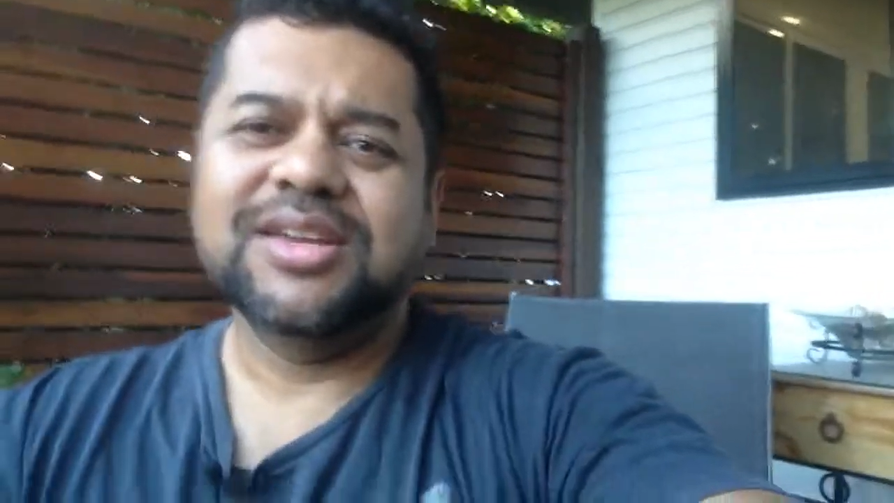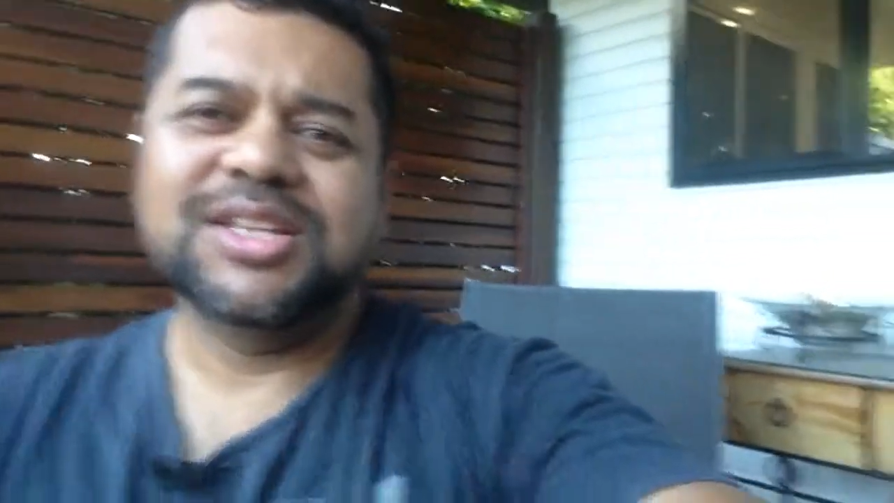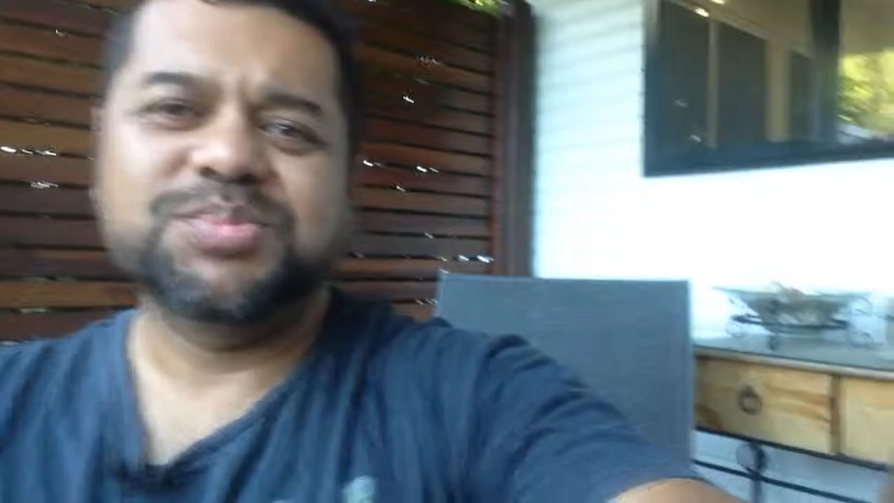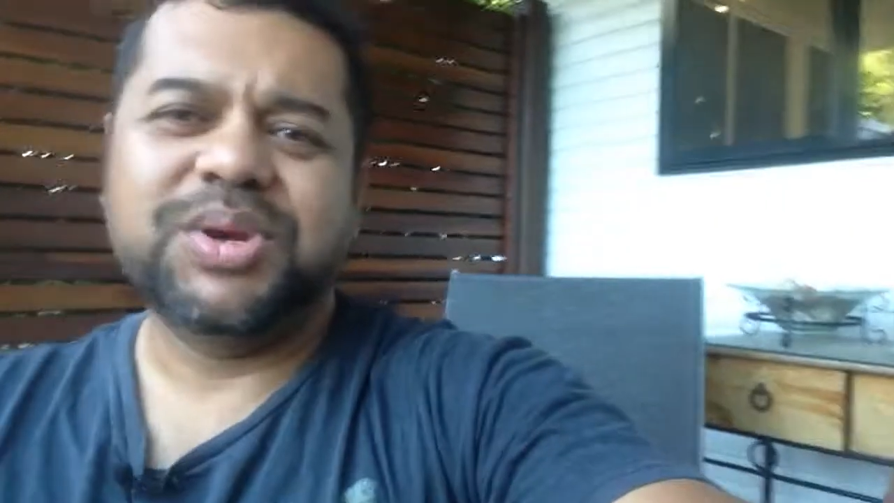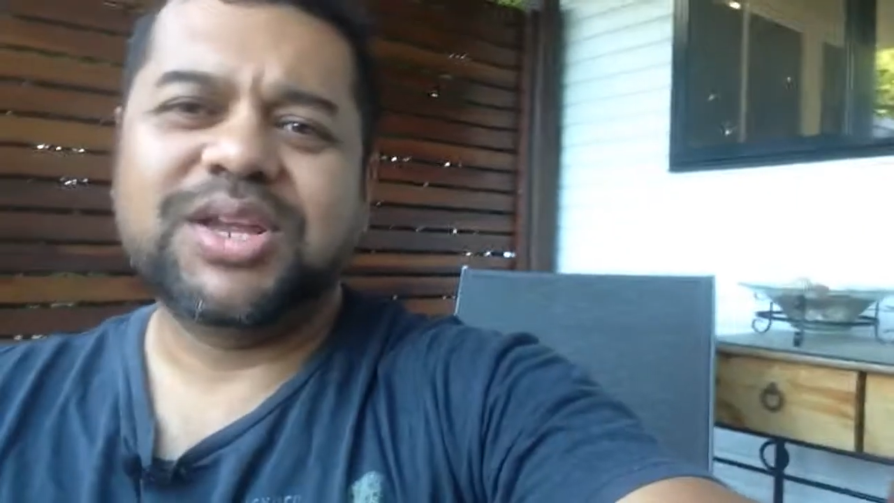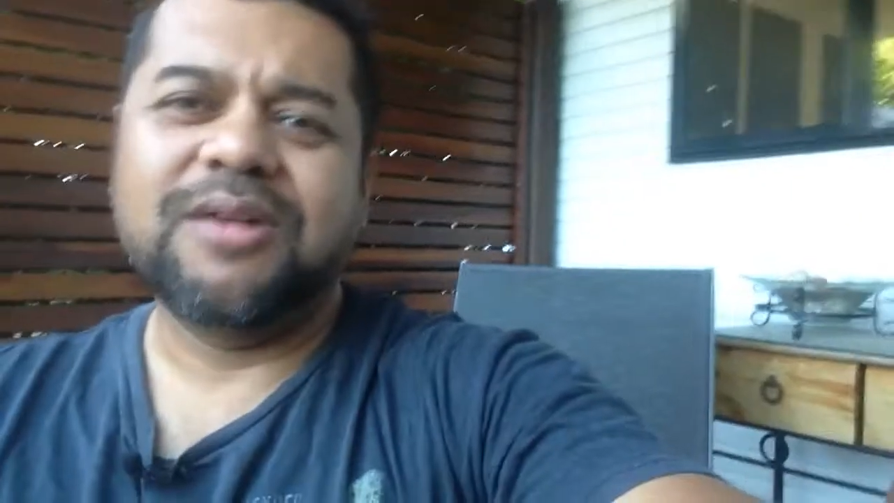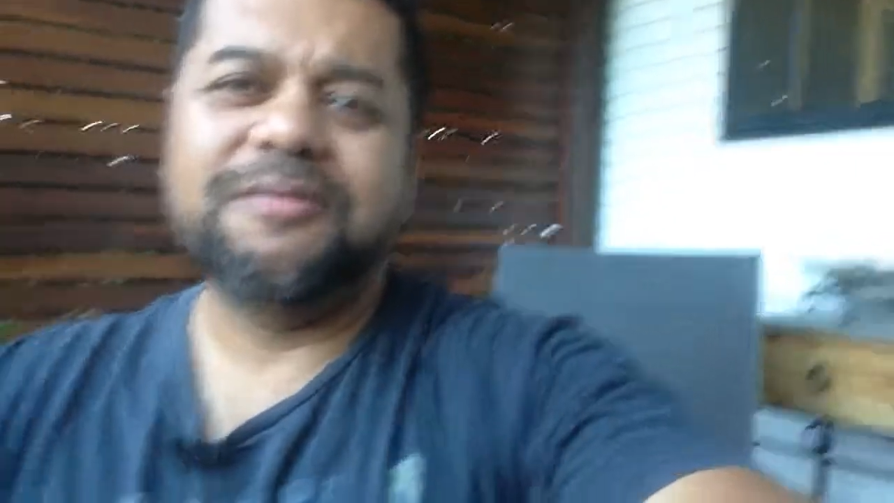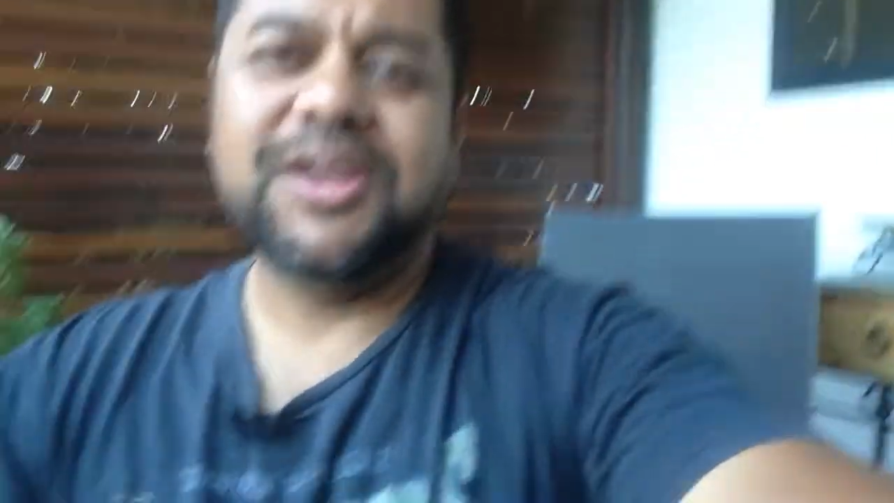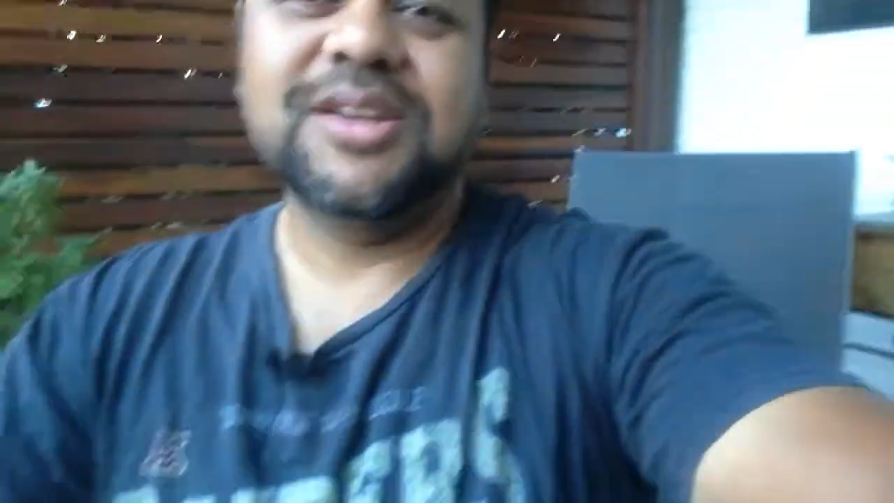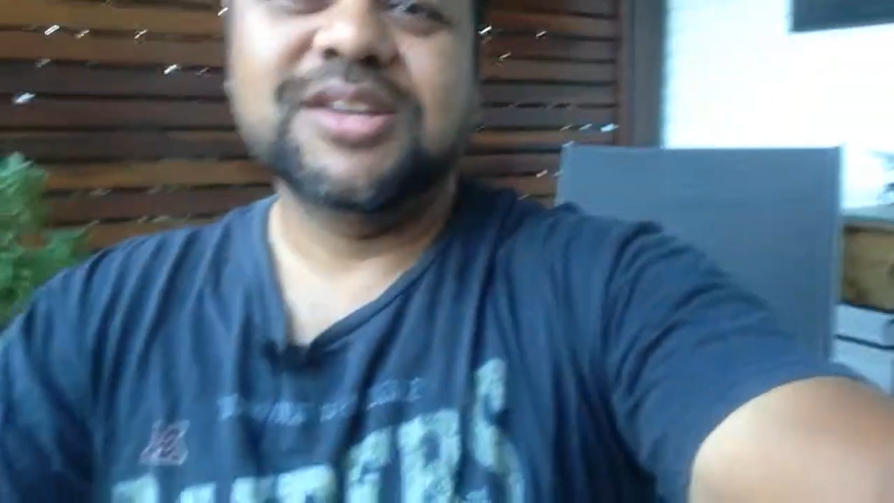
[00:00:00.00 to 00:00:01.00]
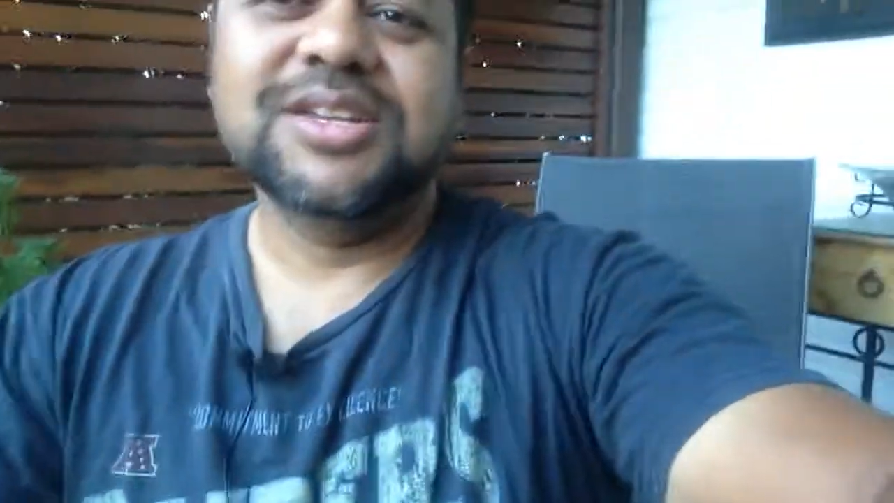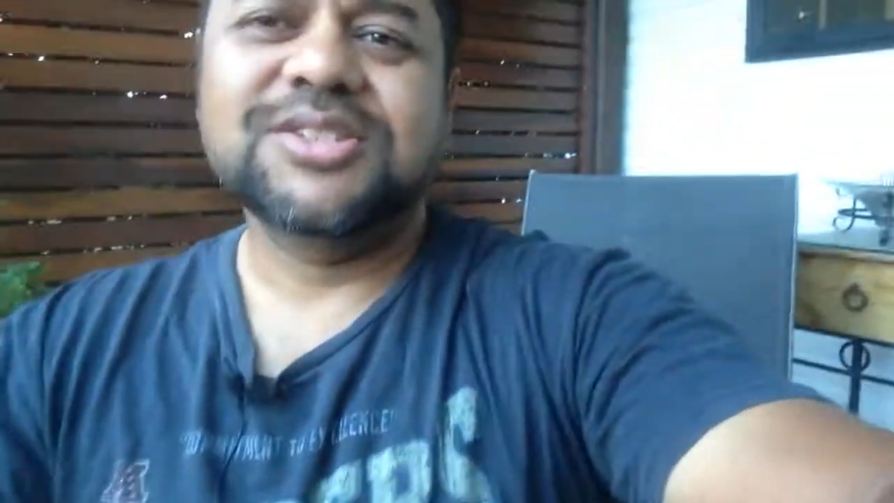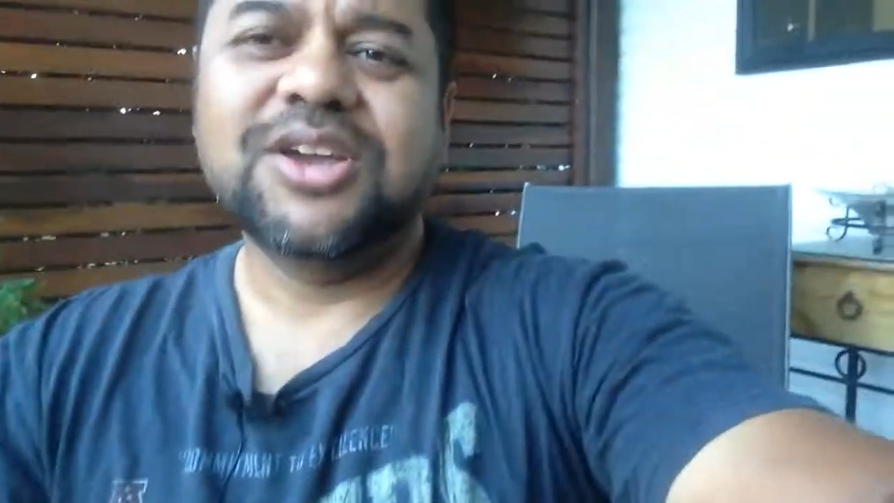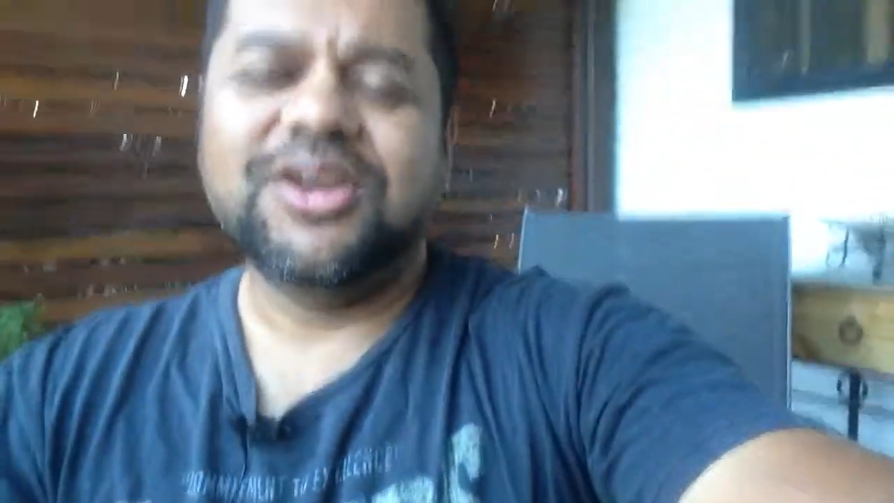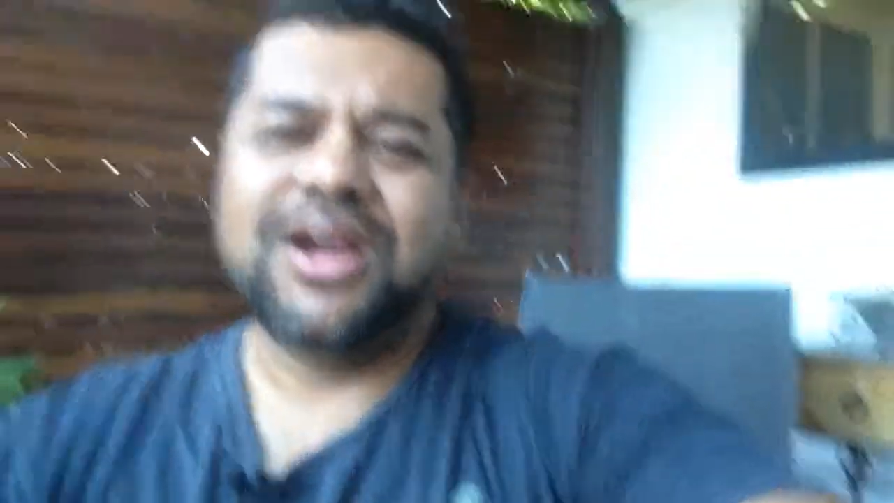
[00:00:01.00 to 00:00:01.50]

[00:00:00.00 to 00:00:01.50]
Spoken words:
It's pretty comfy. So